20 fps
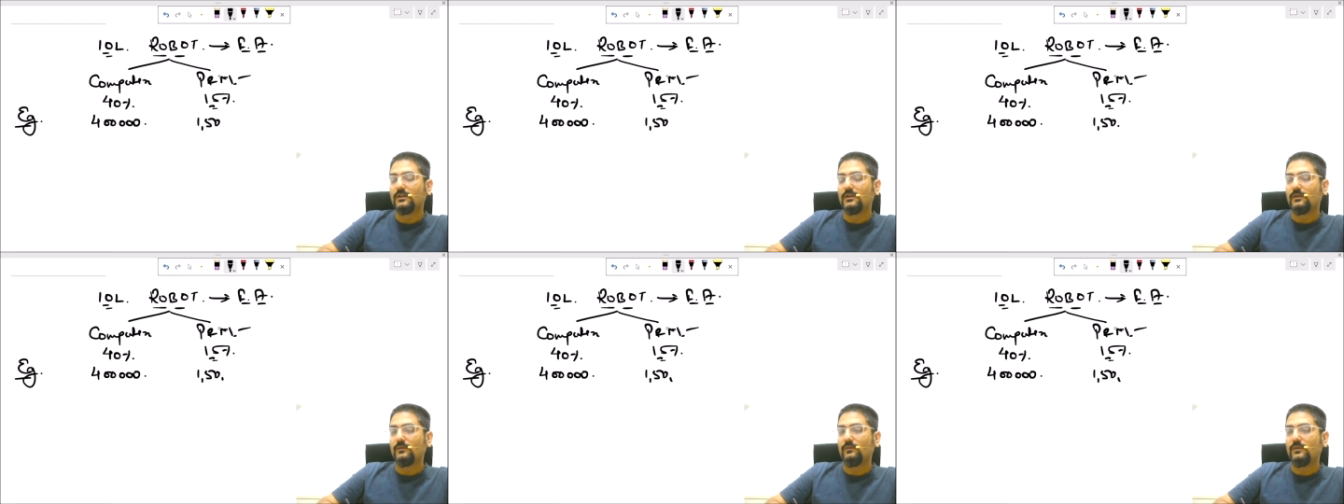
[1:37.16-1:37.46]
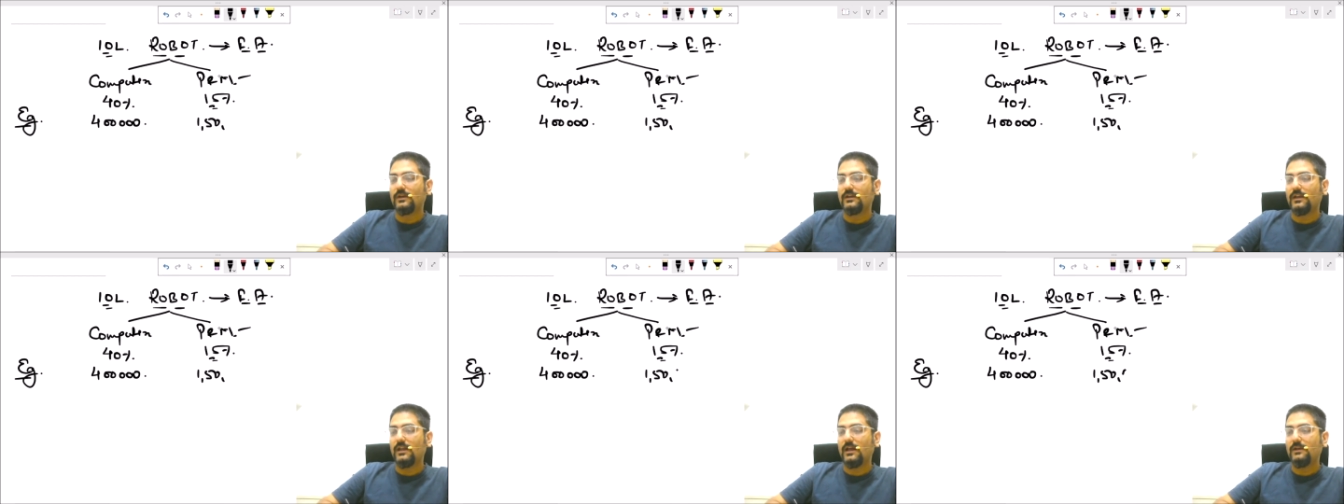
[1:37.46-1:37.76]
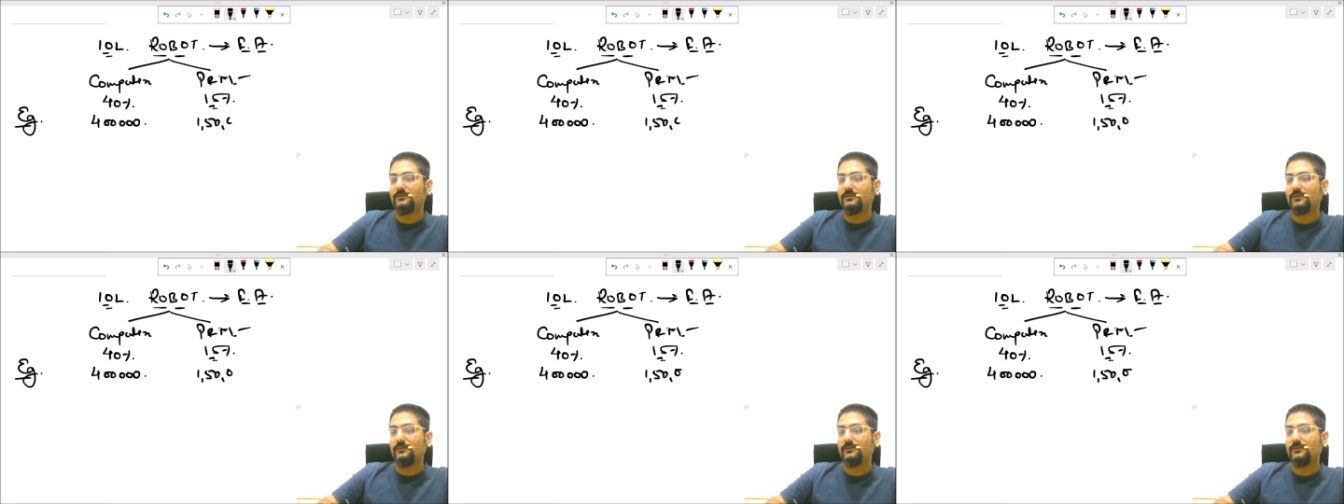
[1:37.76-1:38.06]
1
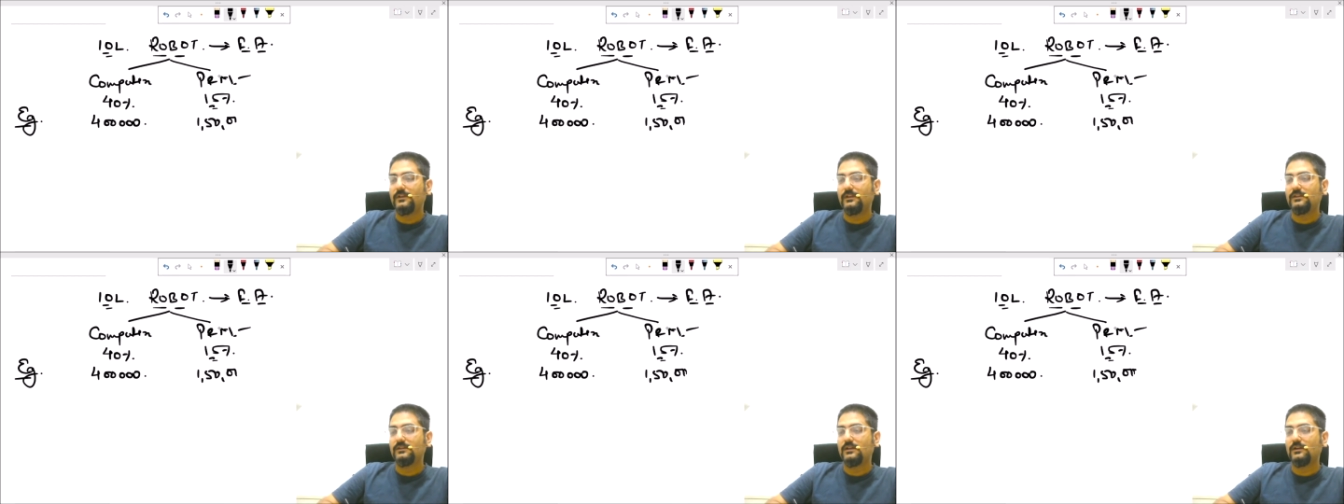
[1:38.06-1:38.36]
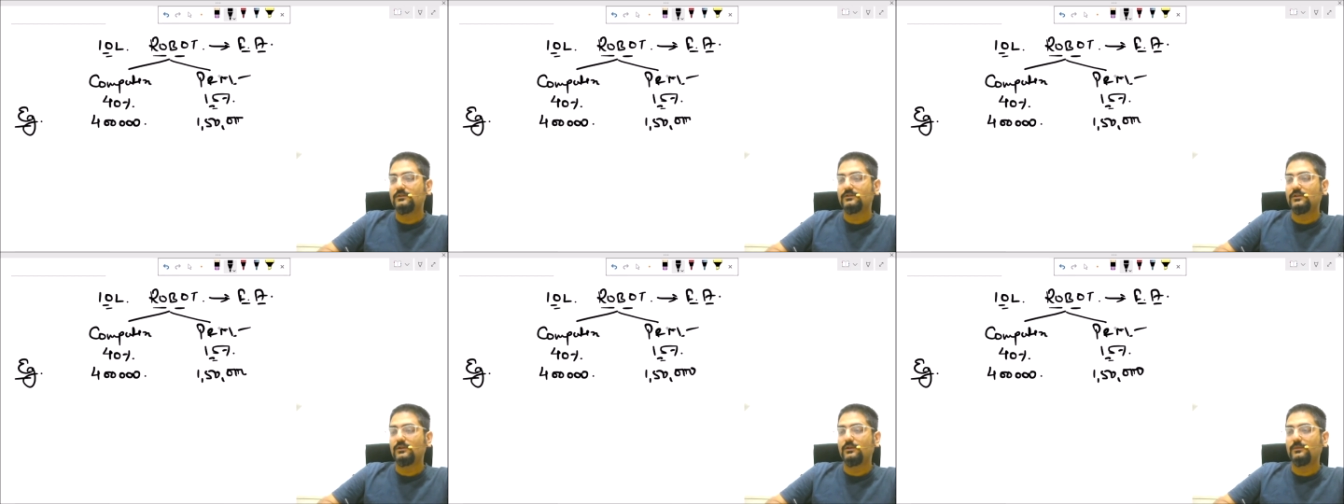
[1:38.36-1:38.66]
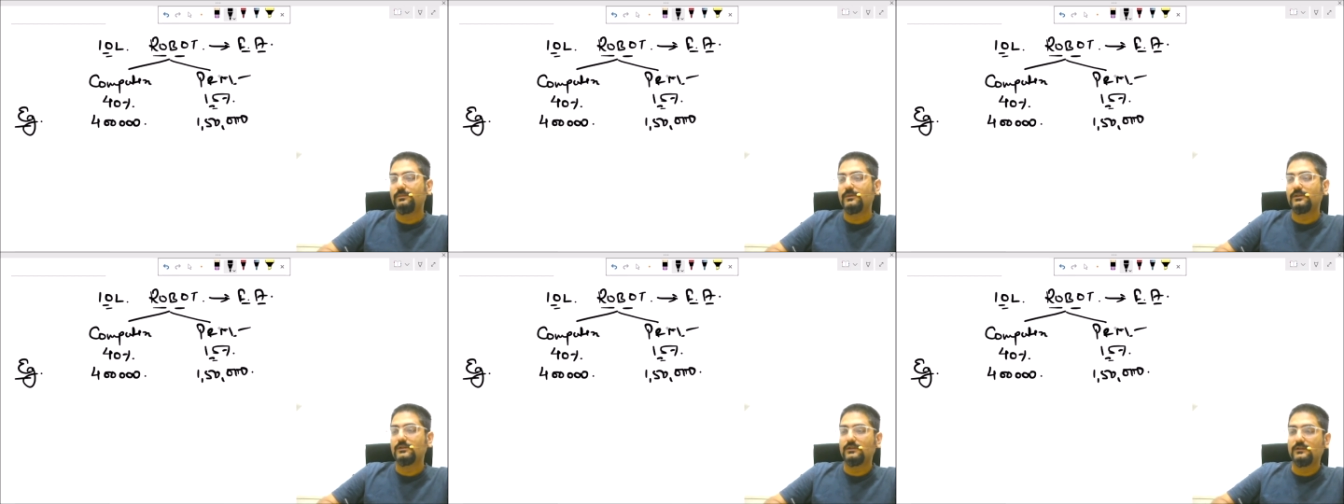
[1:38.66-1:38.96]
lakh 50,000
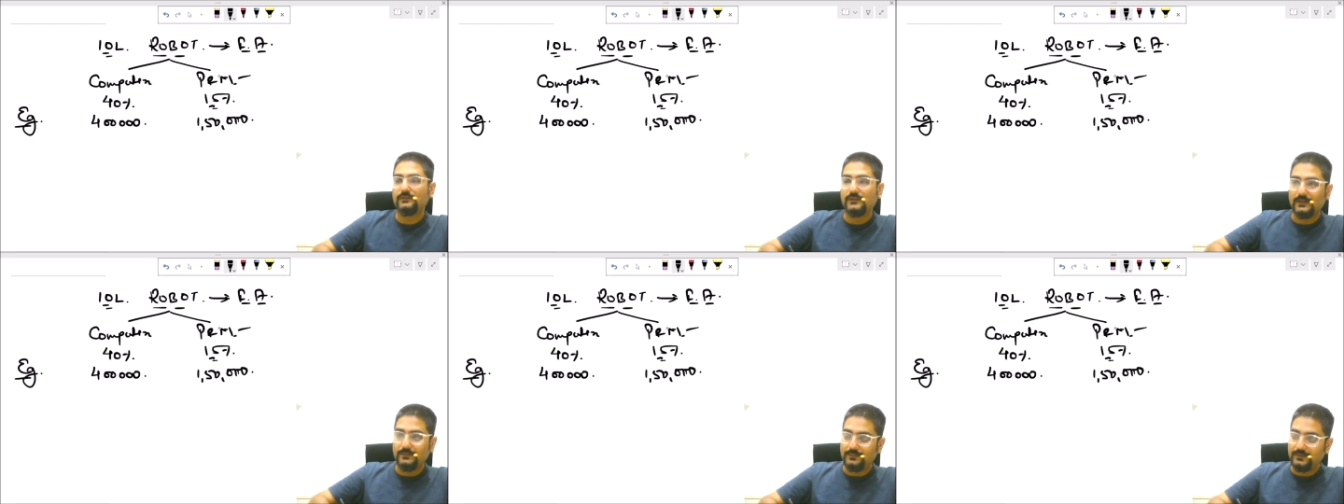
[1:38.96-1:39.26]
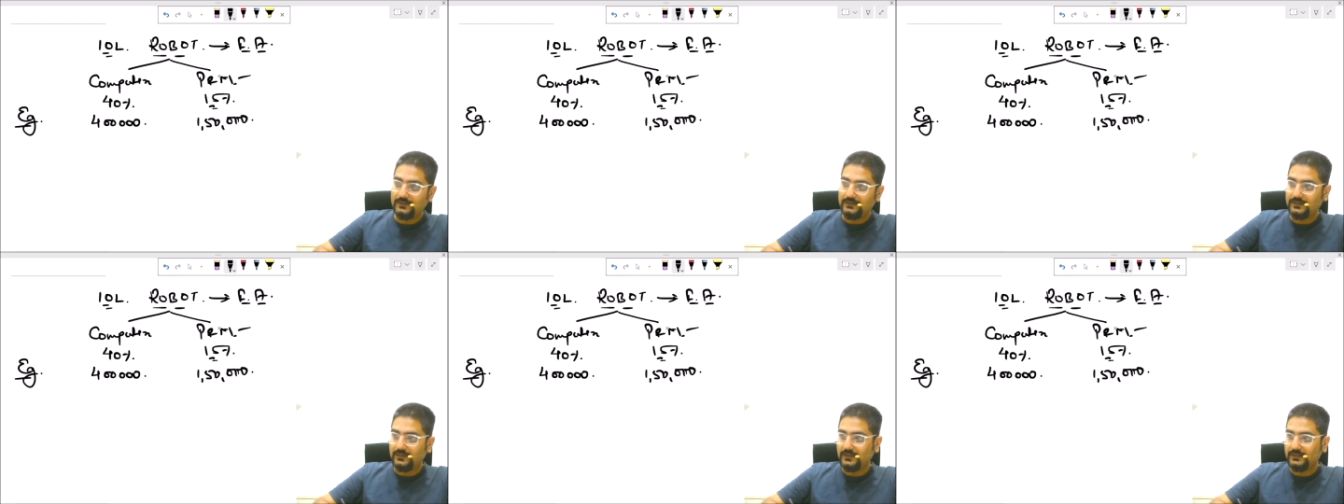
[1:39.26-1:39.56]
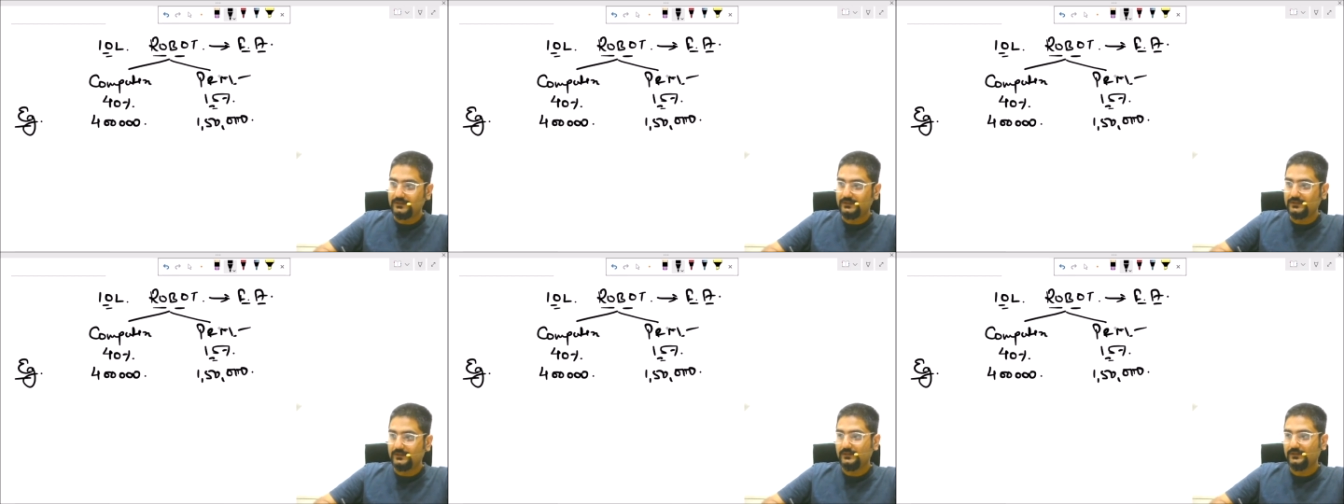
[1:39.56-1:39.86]
rupees of
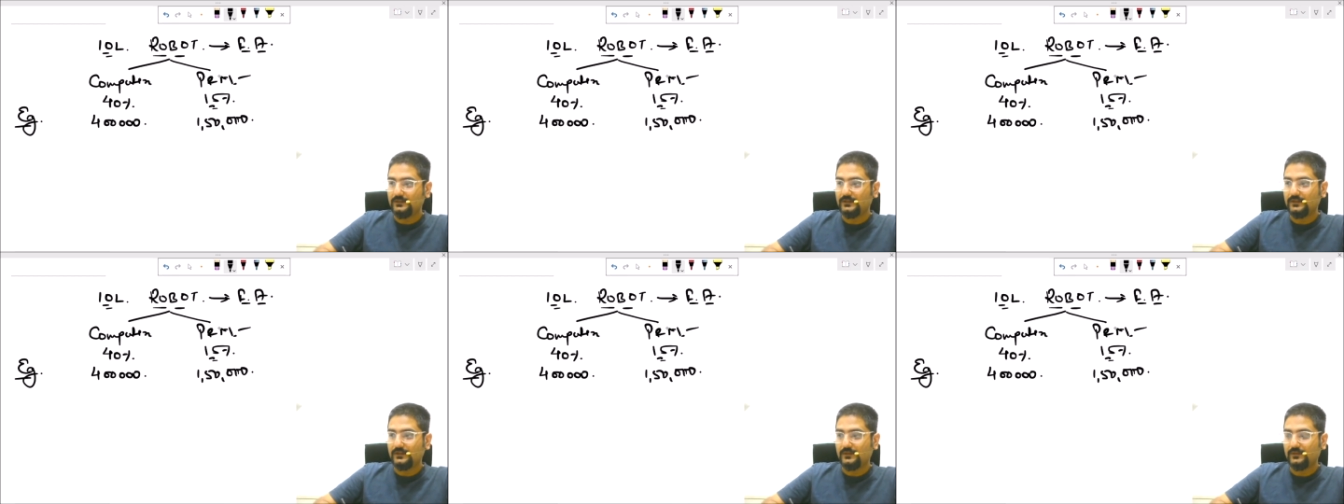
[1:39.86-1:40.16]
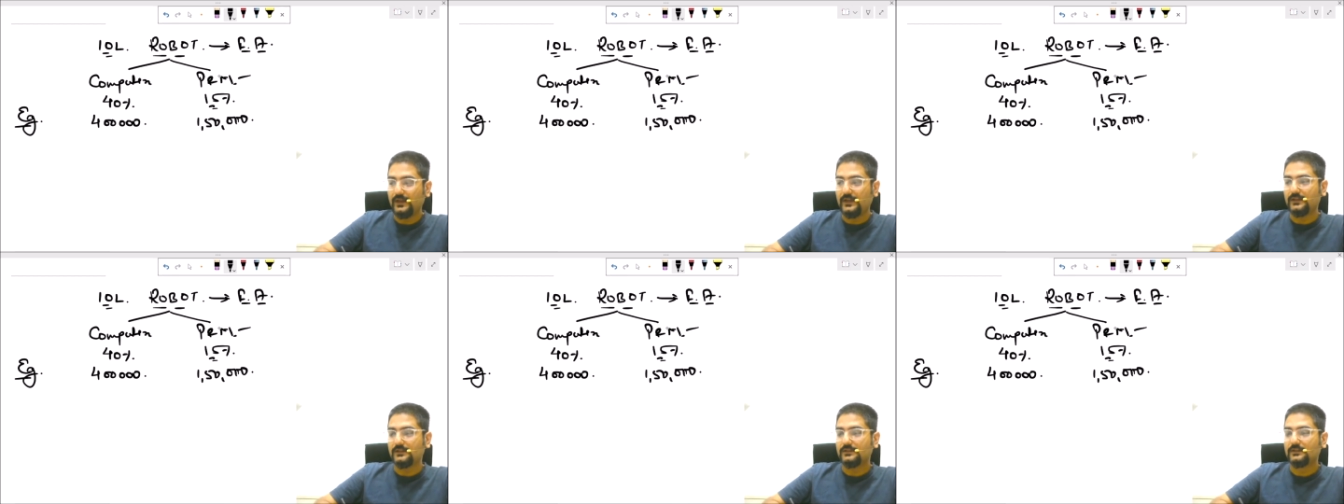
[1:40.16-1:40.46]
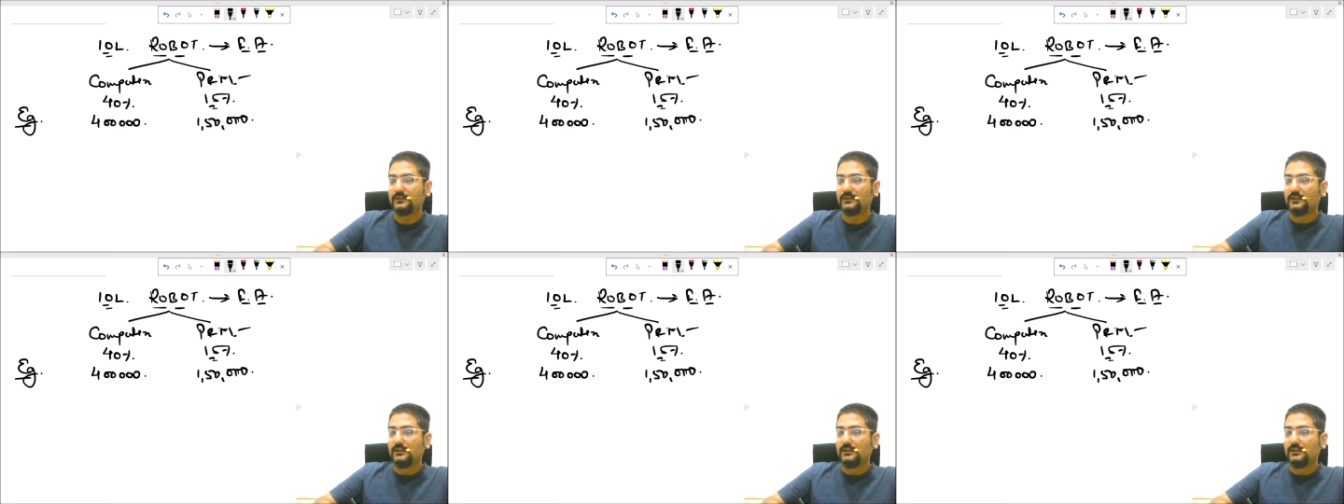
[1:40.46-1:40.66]
depreciation, right?